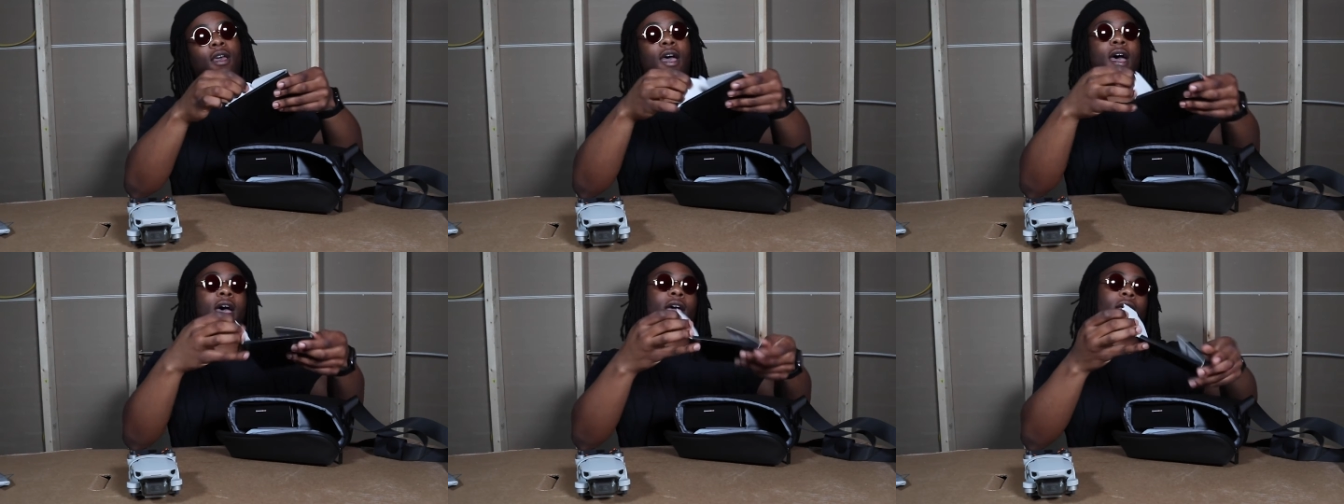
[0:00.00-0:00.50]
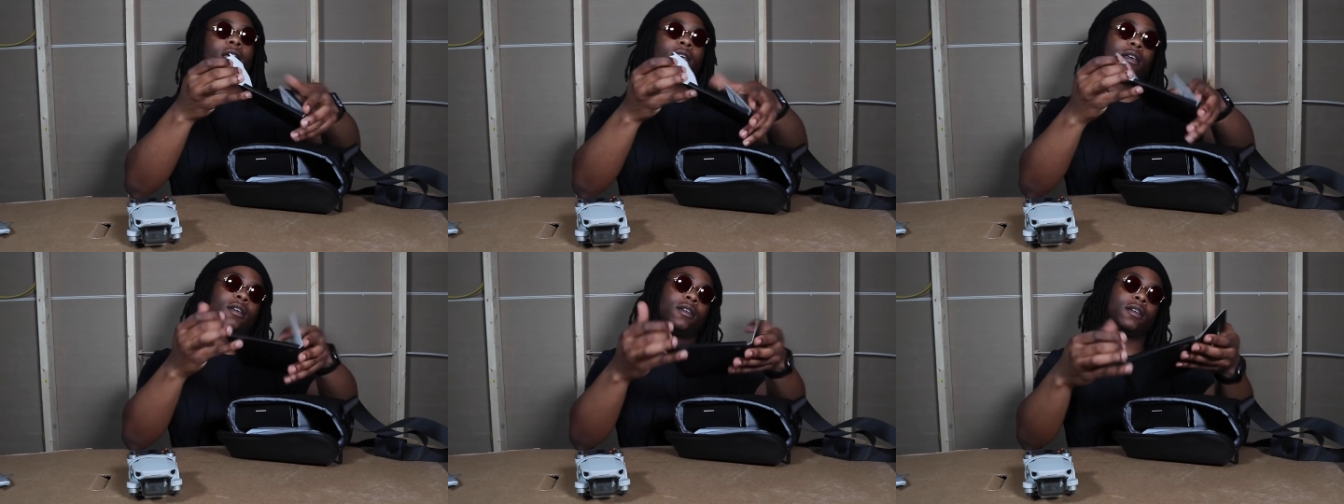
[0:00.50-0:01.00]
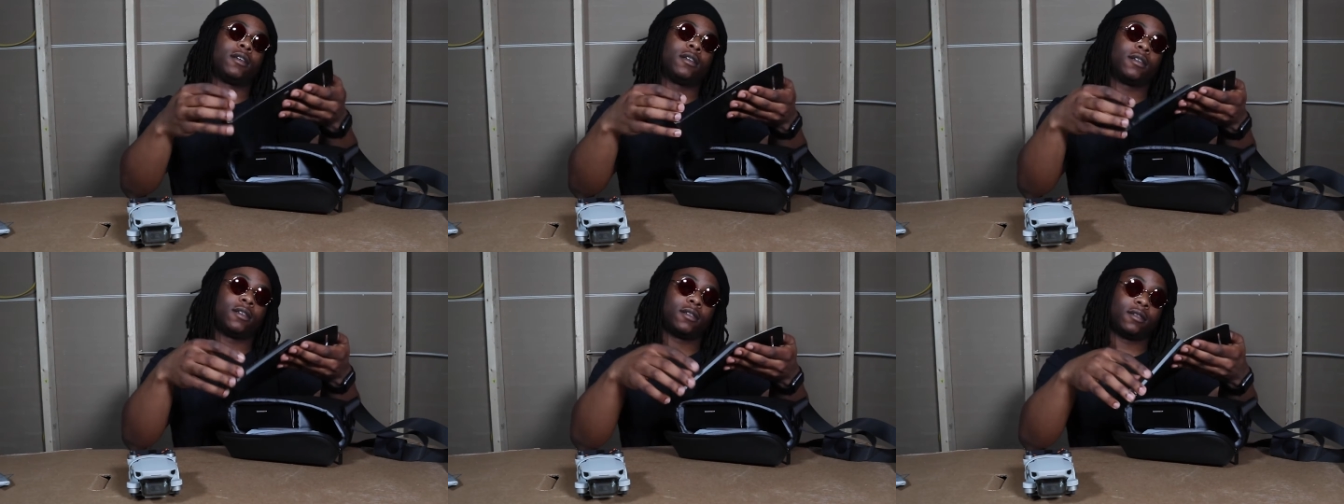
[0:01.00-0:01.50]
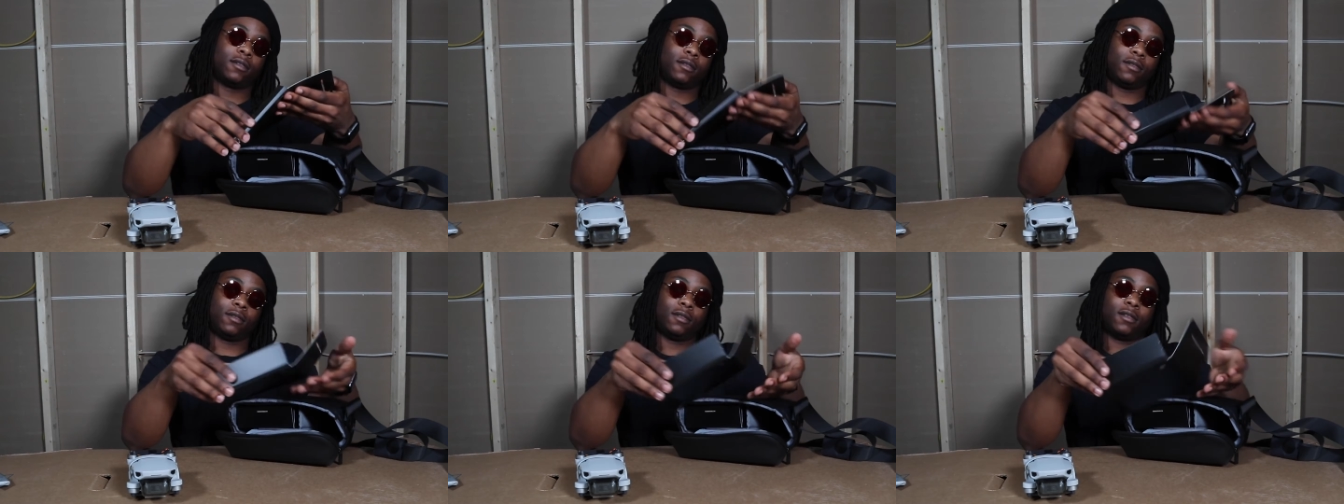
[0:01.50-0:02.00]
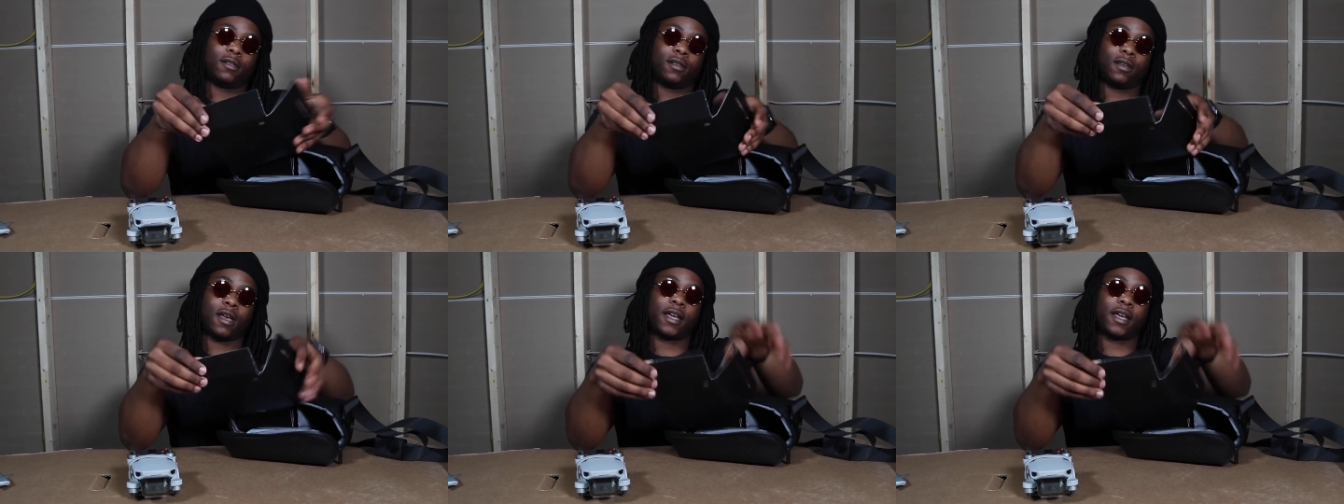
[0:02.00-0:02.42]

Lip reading: Alright, I